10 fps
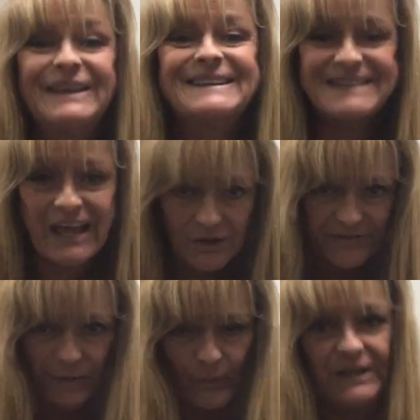It's
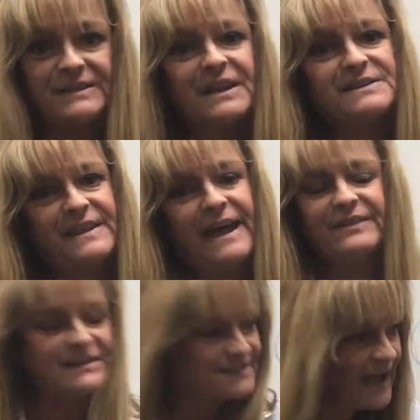healthy when it does that.
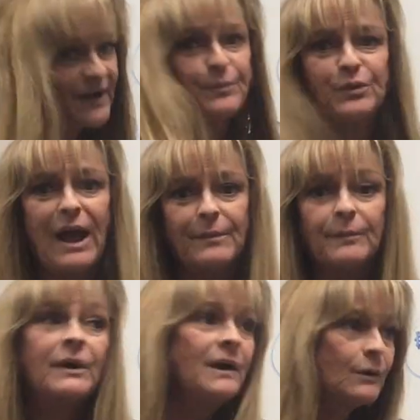That's not a
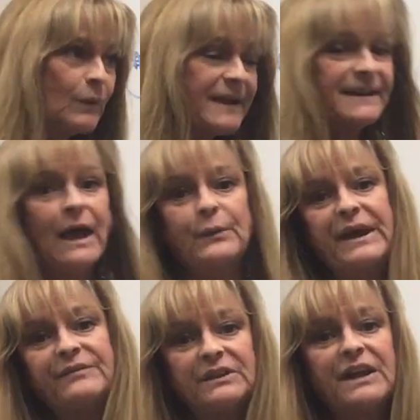problem. Right now we
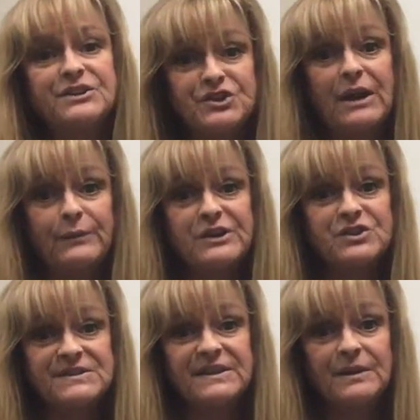have a lot of
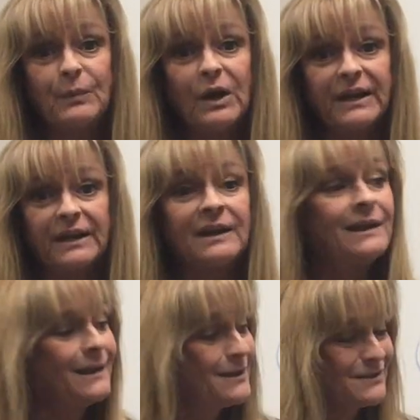gyrations in the market.
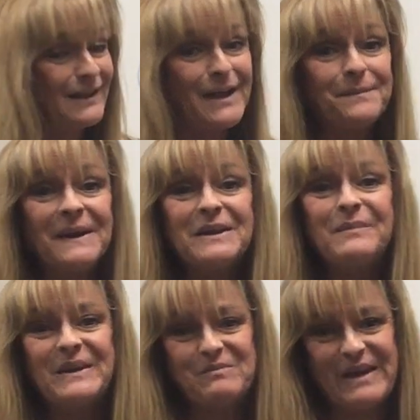There's a lot of money
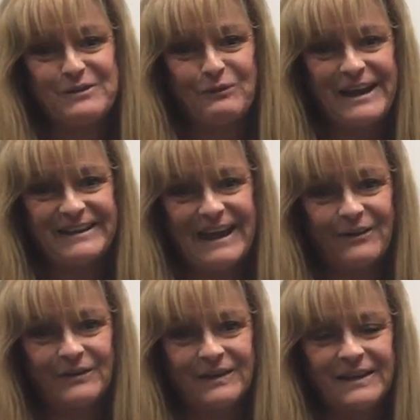being made right
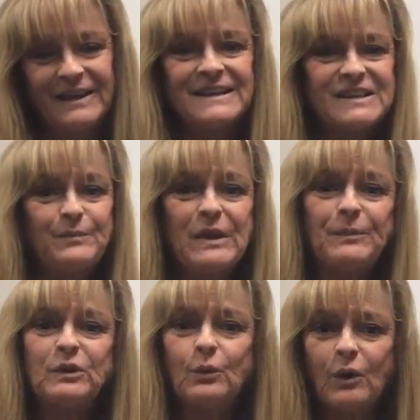now. See,
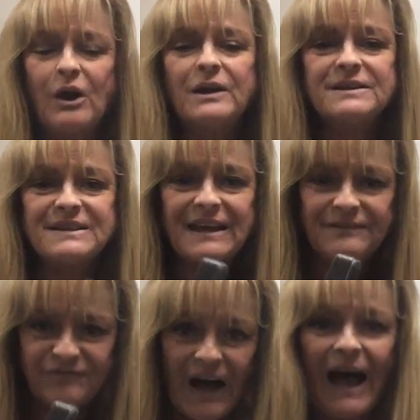people who aren't
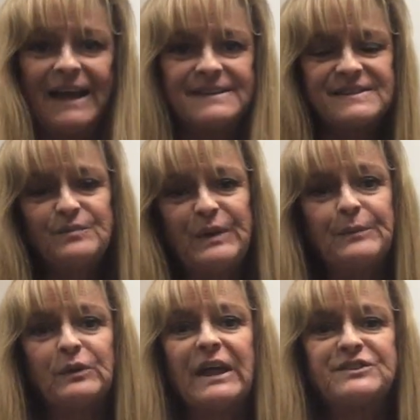advised and
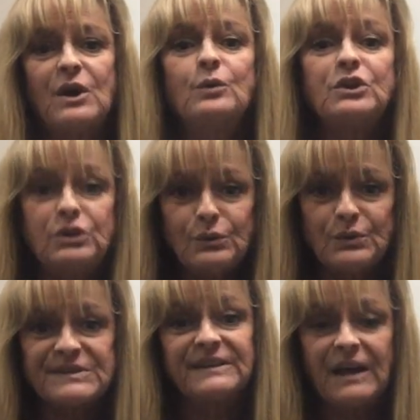people that don't
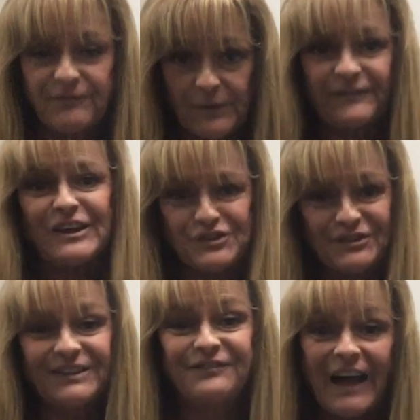use a
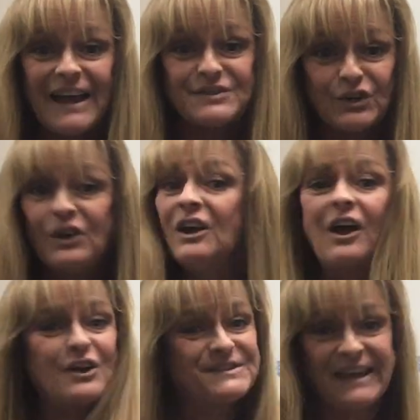professional advisor
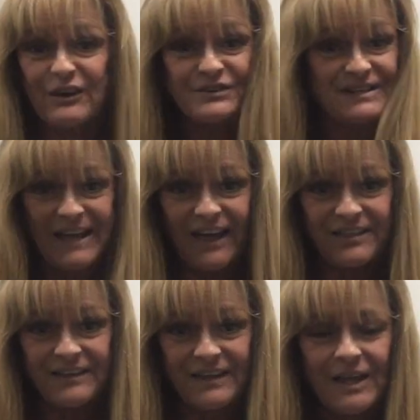are scared to death.
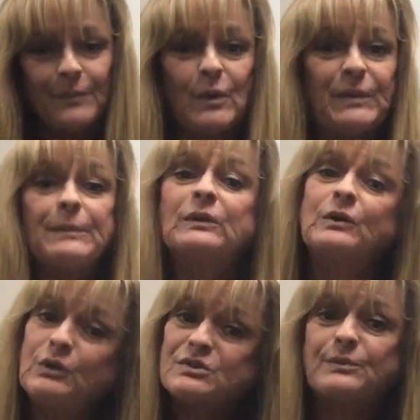But people who
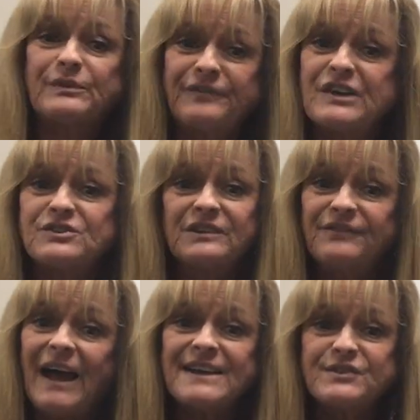use a professional
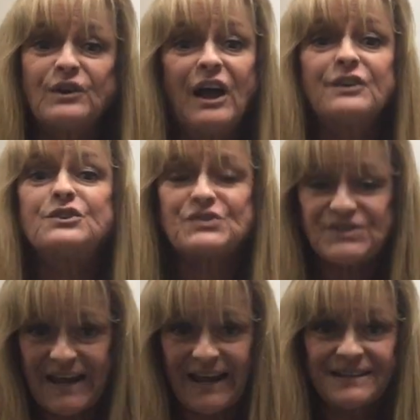advisor
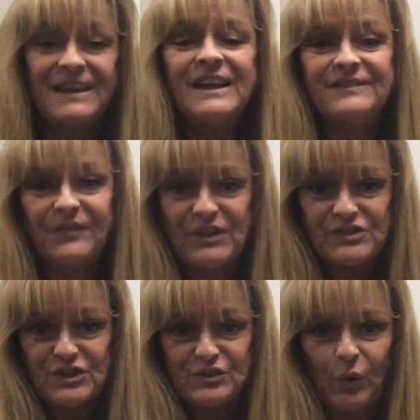understand that
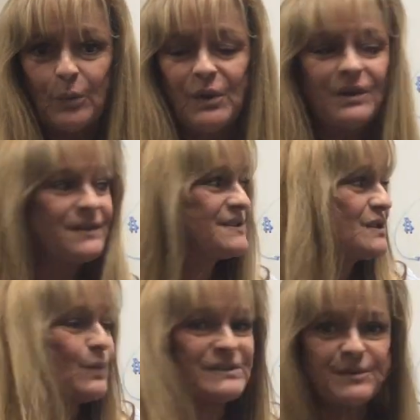this is normal, this
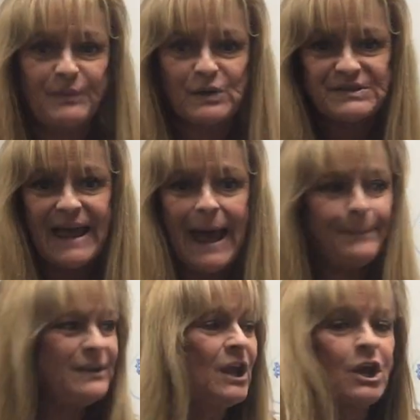is what's supposed to
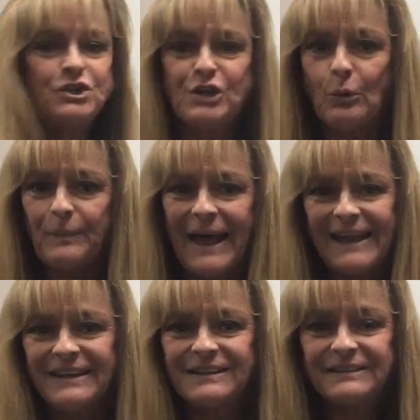happen. Don't
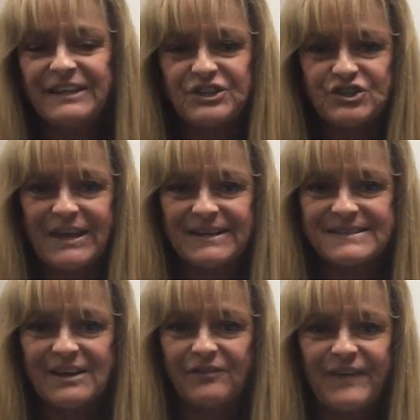panic, let it shake
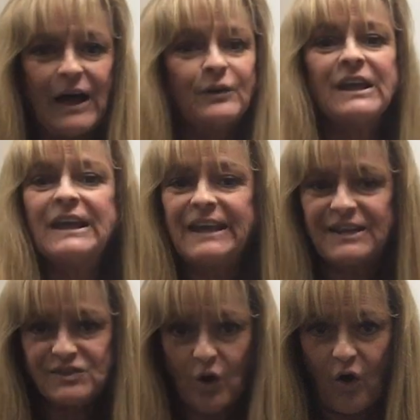itself out.
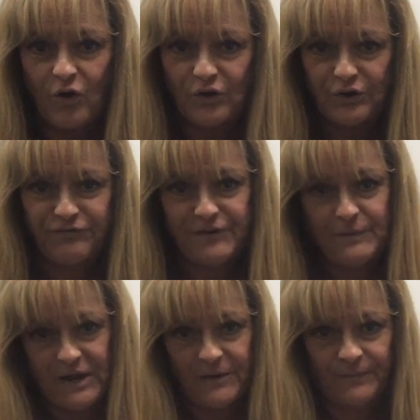It's all good
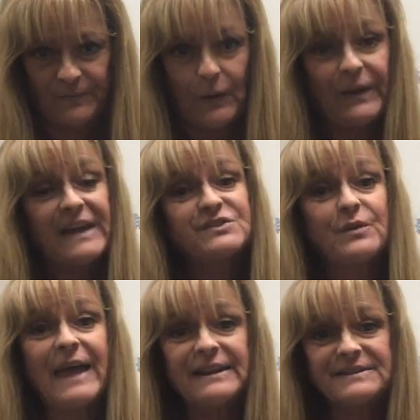from there. Okay, so
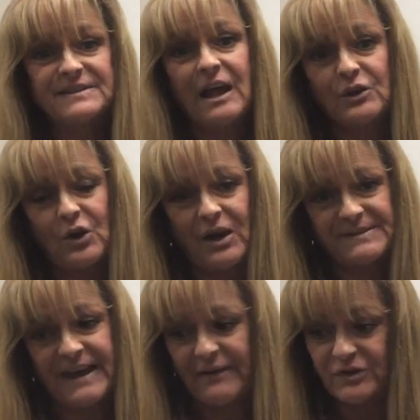that is dollar
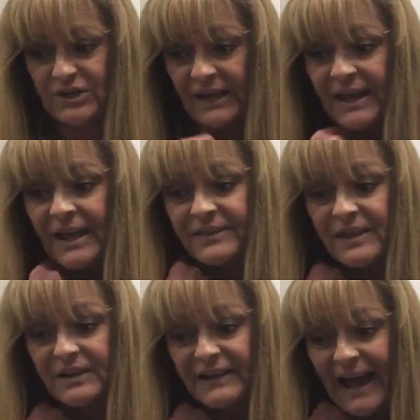cost averaging.
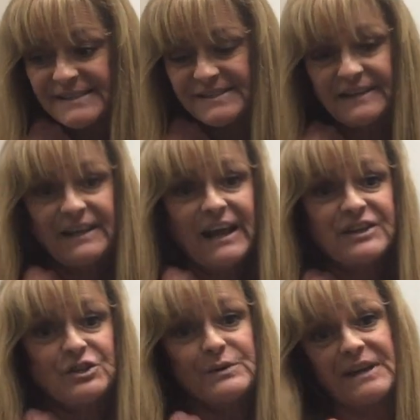Then the last thing that I
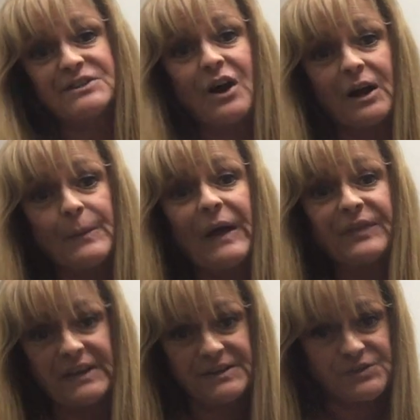do is I talk about
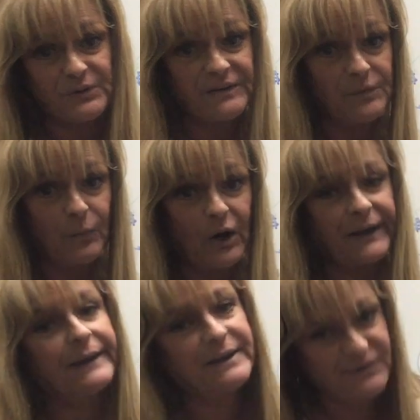the history of the
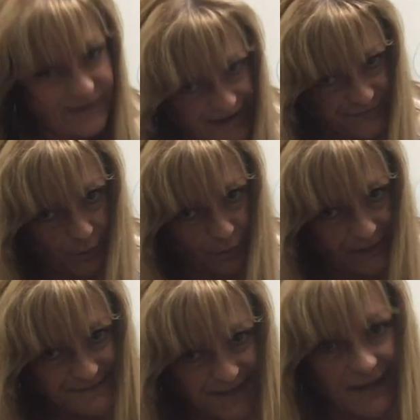market. So I have to
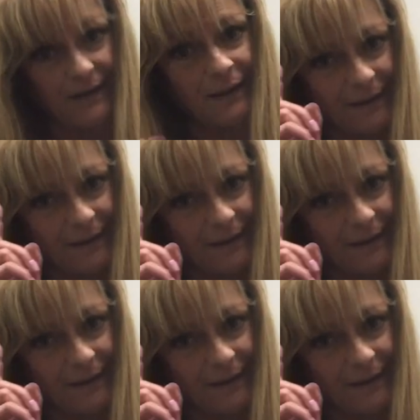erase again.